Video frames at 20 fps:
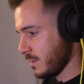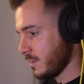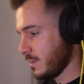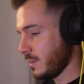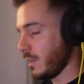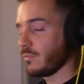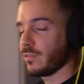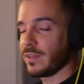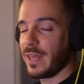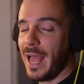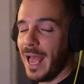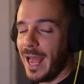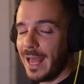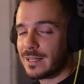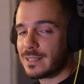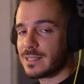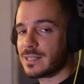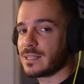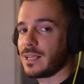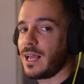Now for the
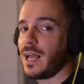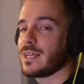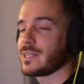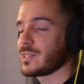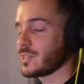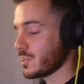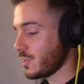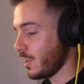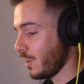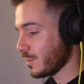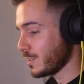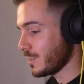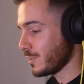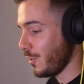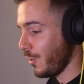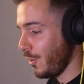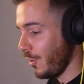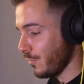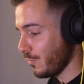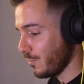hats, I started
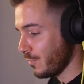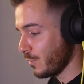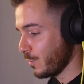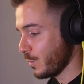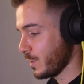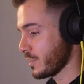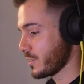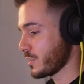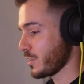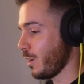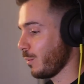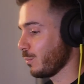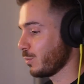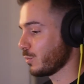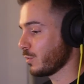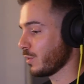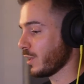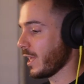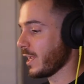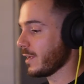off with a
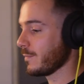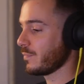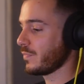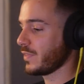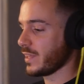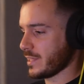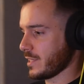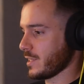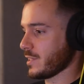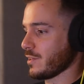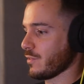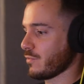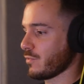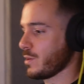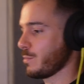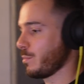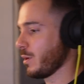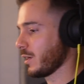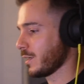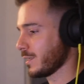sample delay. This isn't a
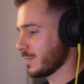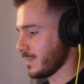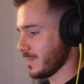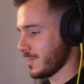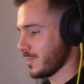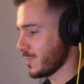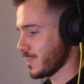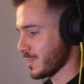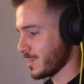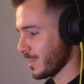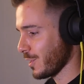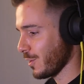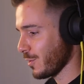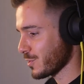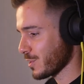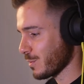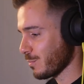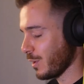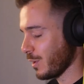free plugin, this is just the Logic